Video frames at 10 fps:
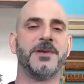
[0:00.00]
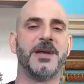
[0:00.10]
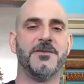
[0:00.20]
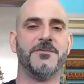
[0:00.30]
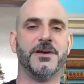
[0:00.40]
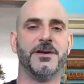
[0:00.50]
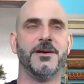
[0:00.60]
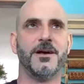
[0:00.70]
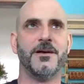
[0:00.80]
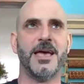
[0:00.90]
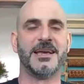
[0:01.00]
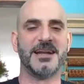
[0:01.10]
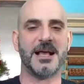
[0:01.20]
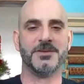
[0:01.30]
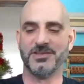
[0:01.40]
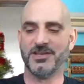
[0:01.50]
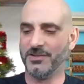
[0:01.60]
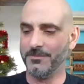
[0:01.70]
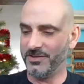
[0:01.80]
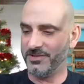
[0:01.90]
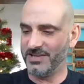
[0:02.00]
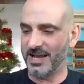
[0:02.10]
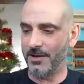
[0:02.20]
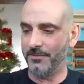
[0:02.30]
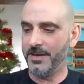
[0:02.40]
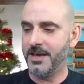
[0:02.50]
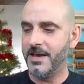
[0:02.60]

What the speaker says: kind of the economic system of the South.